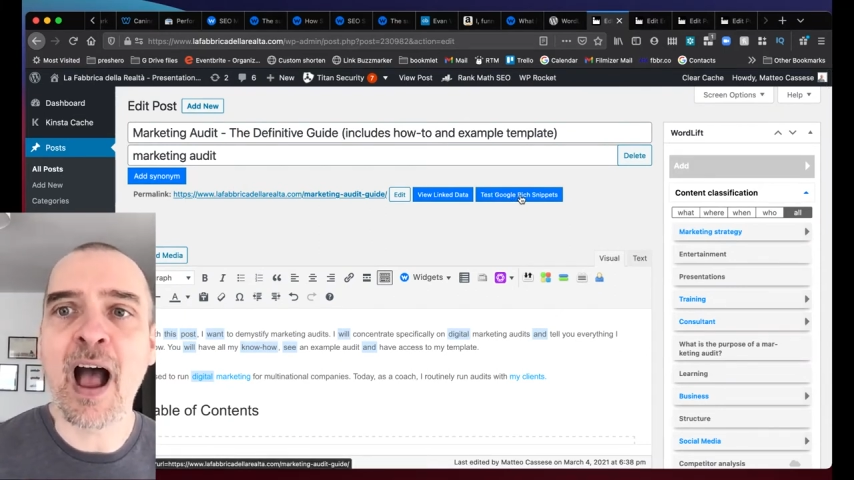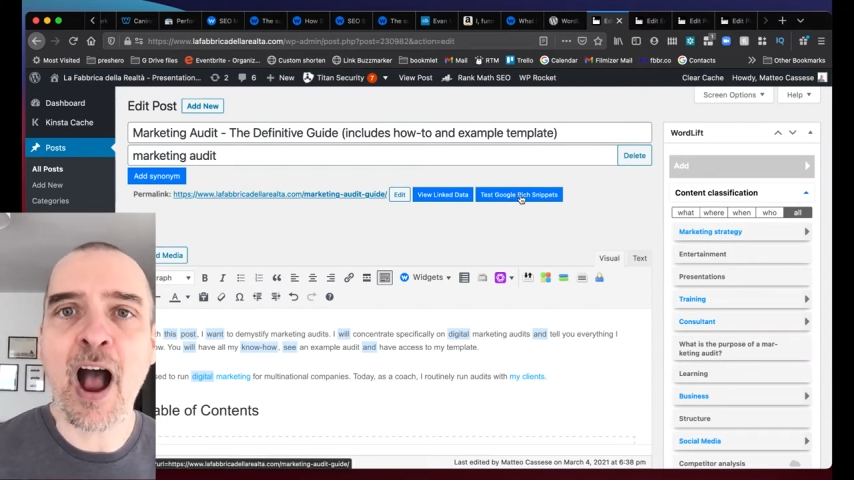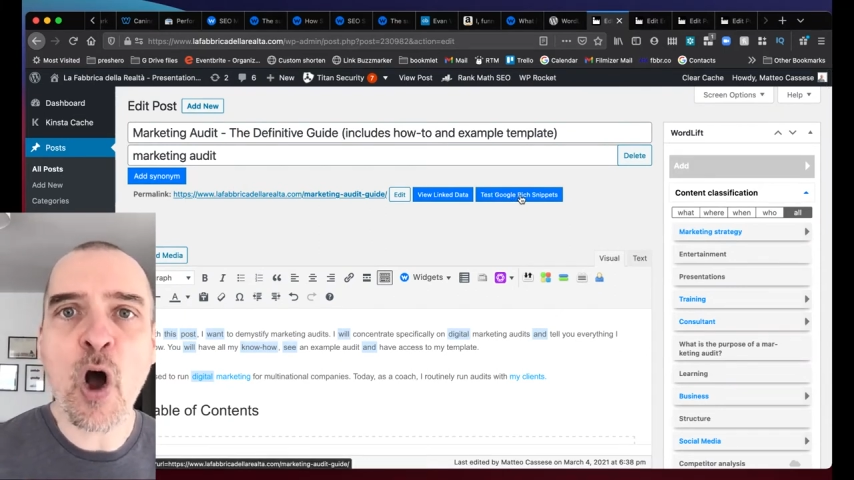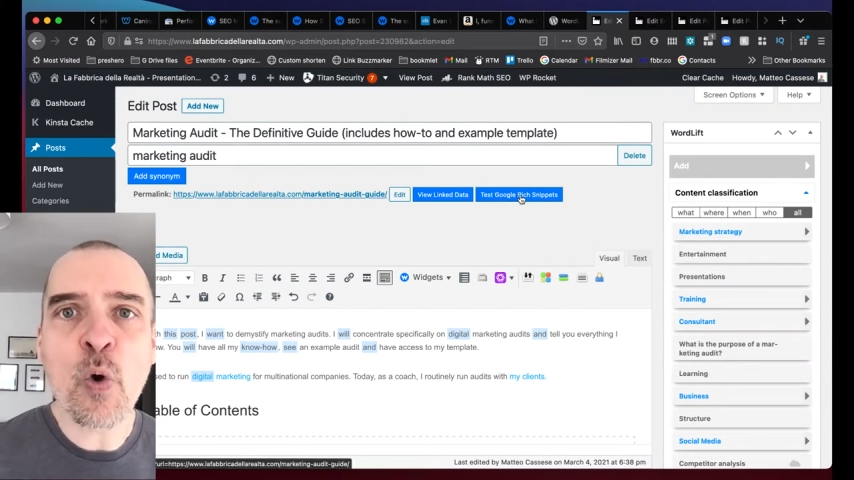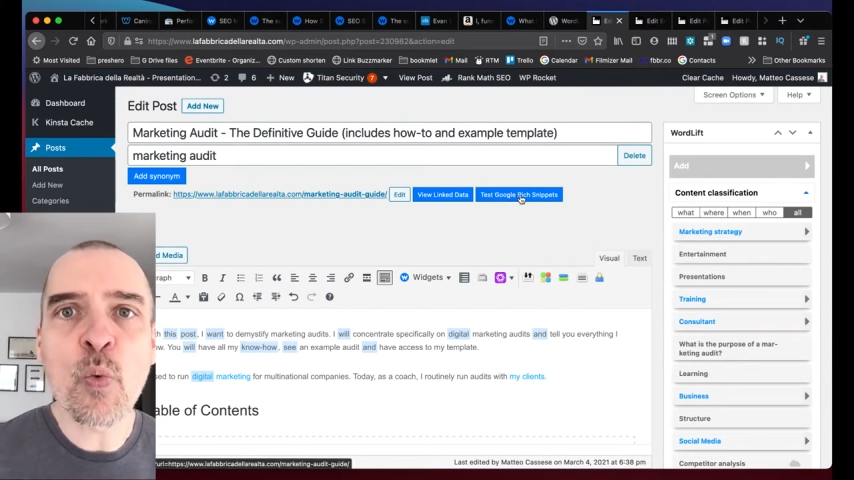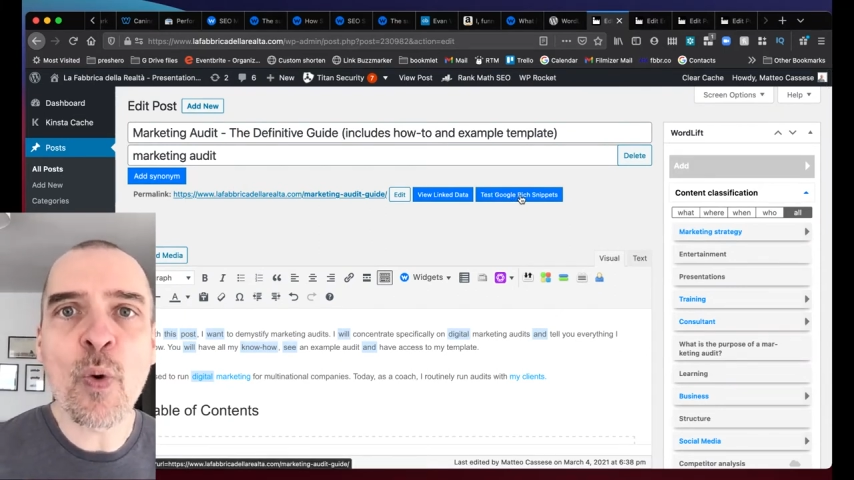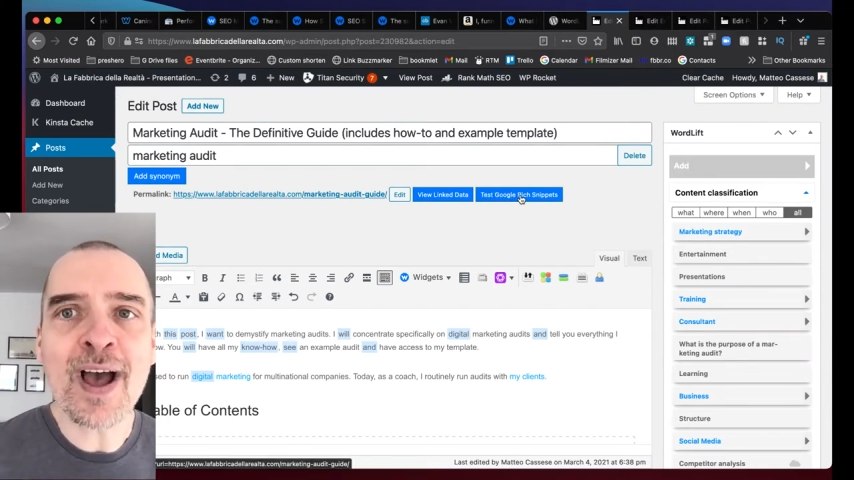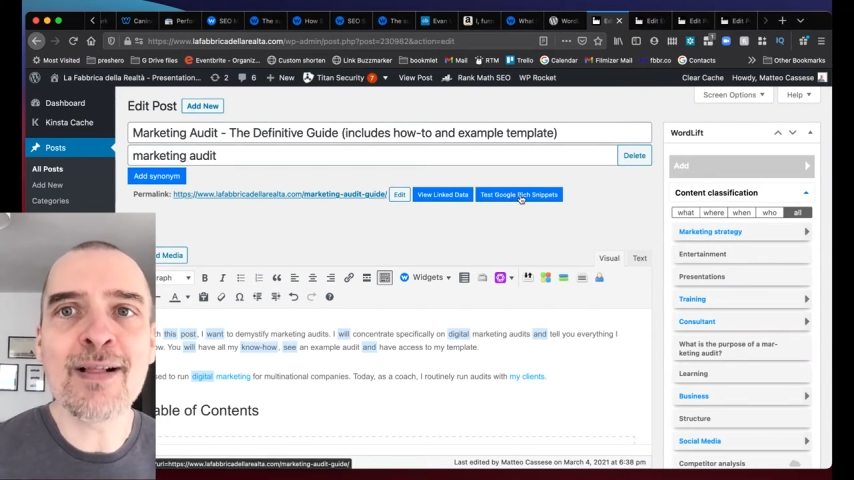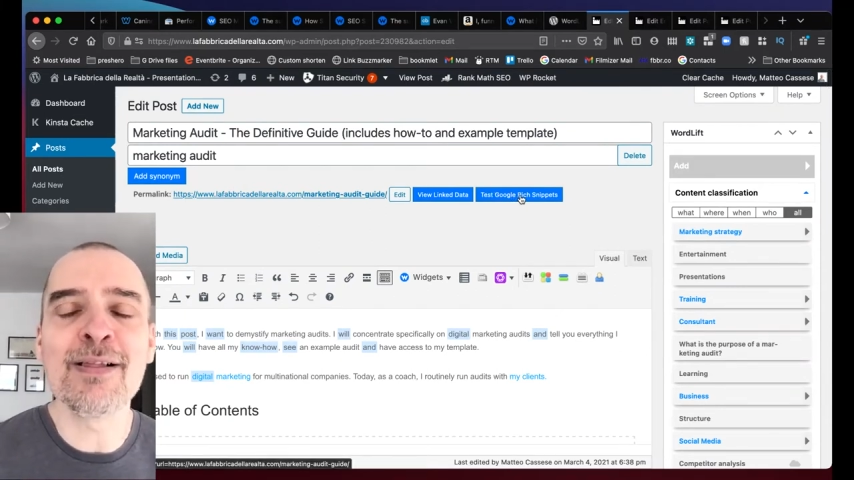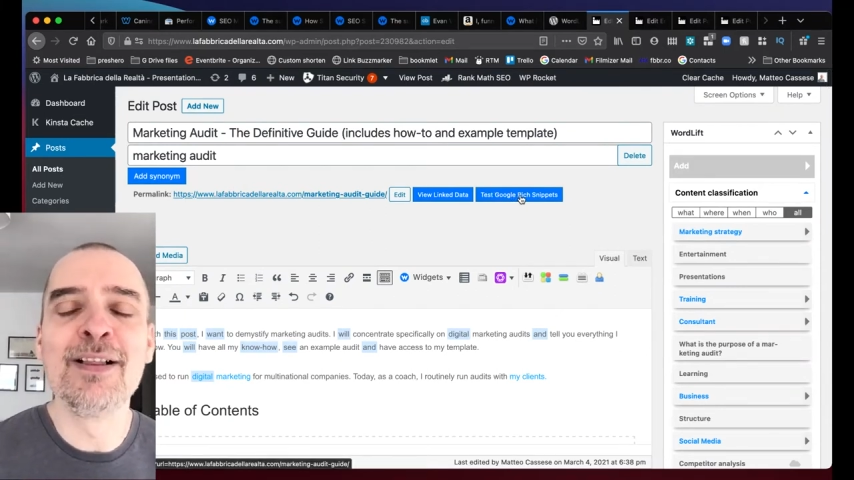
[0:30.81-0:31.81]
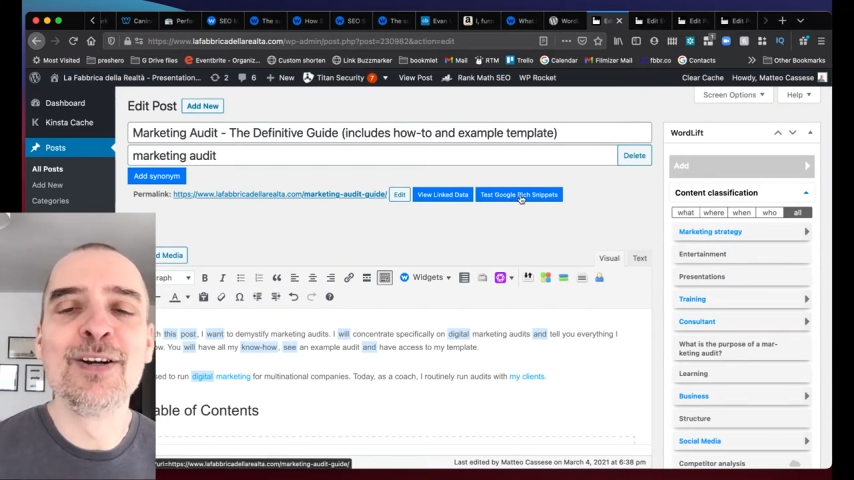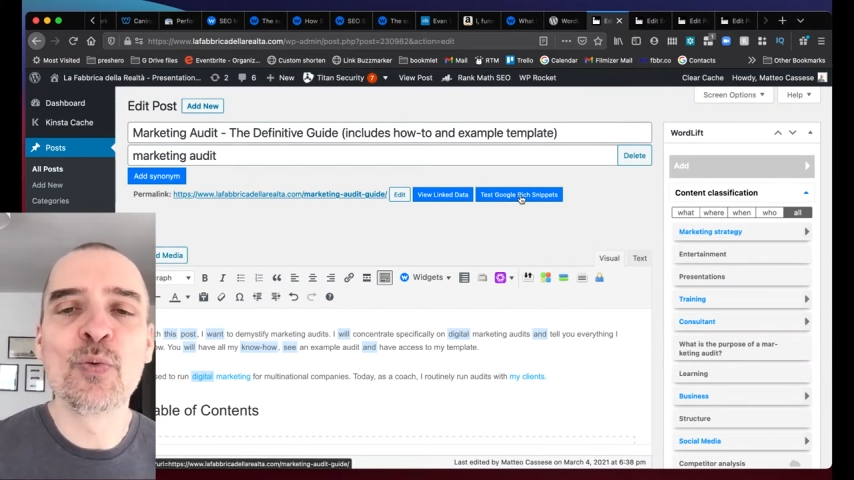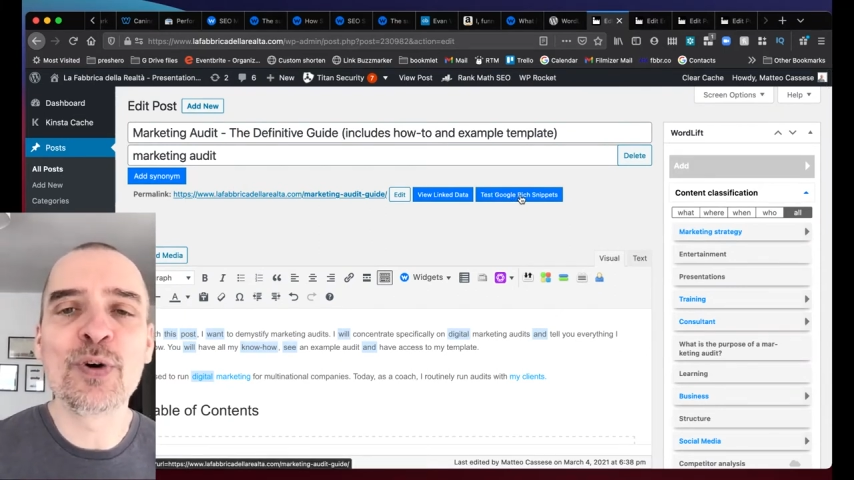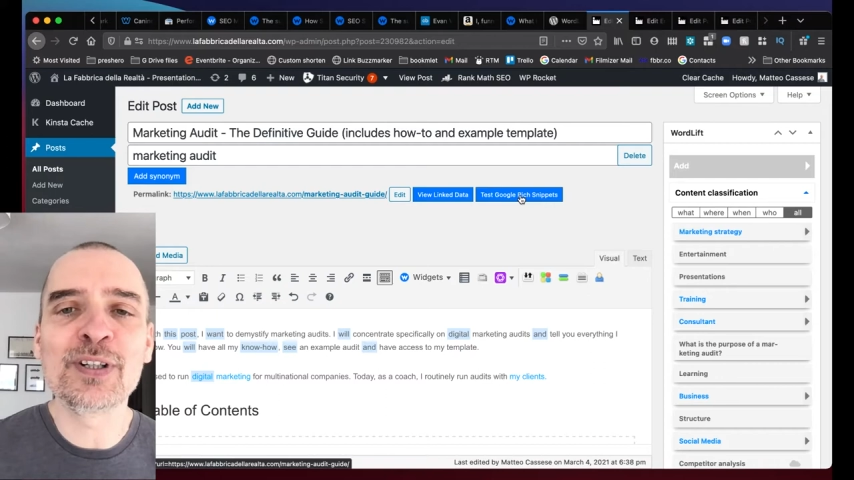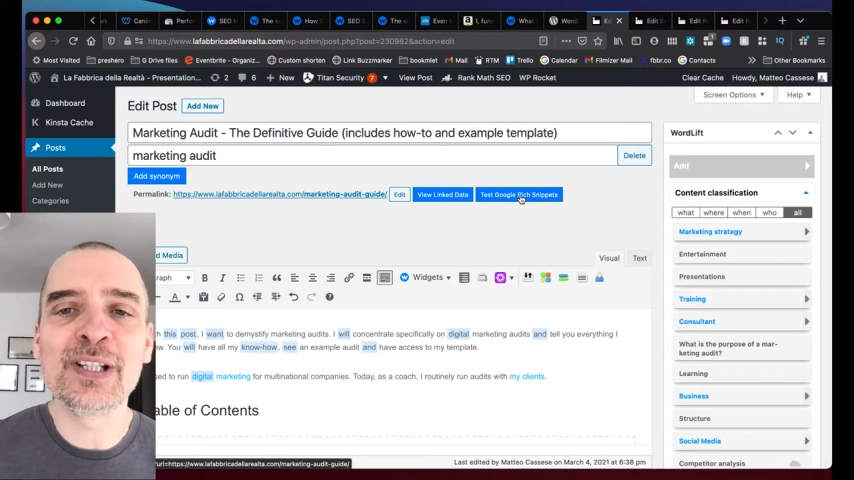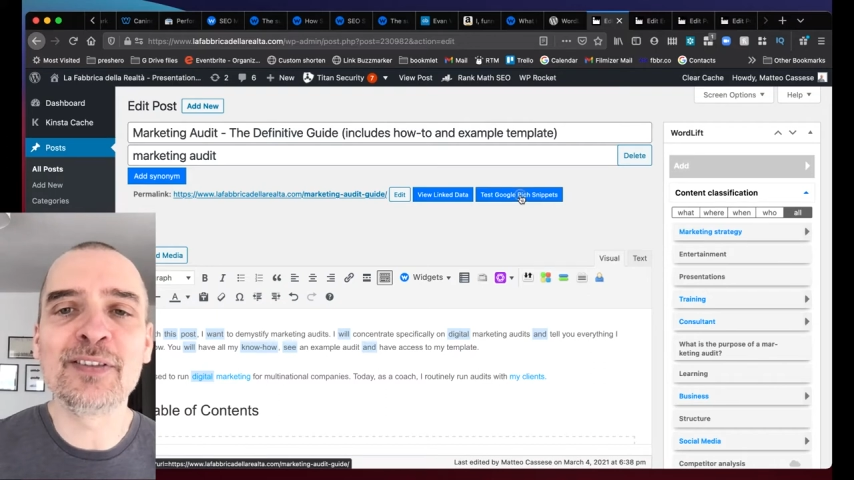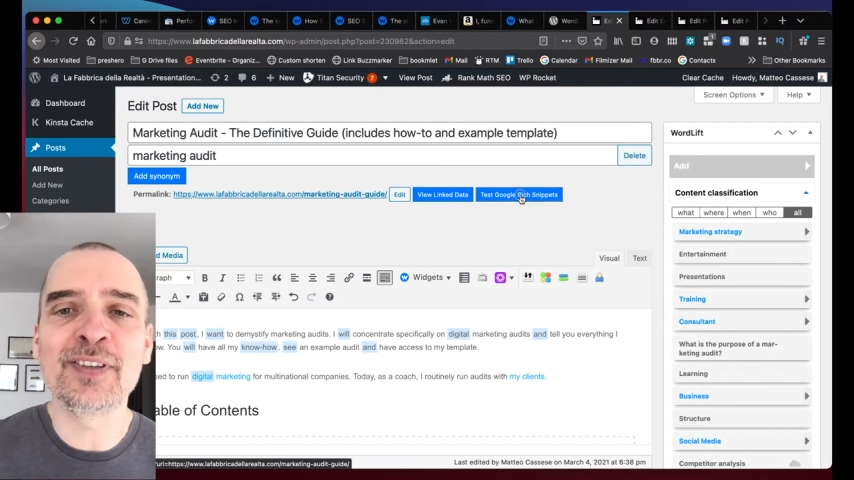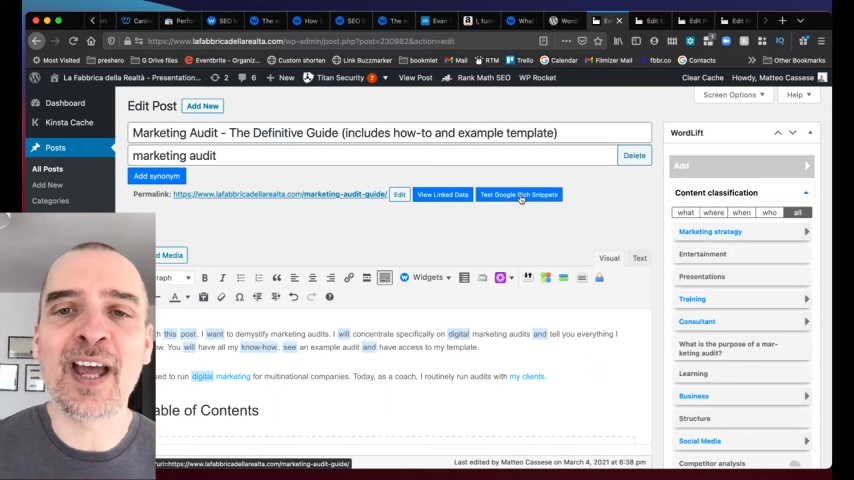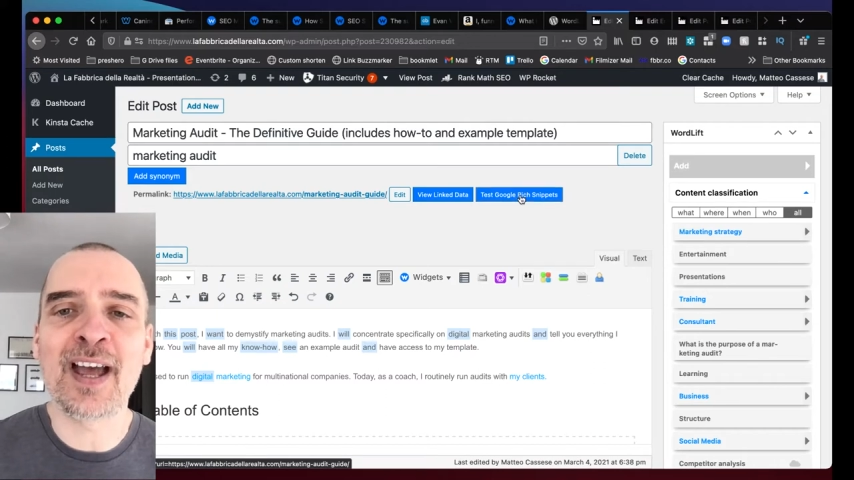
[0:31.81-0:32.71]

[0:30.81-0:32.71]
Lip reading: how well WordLift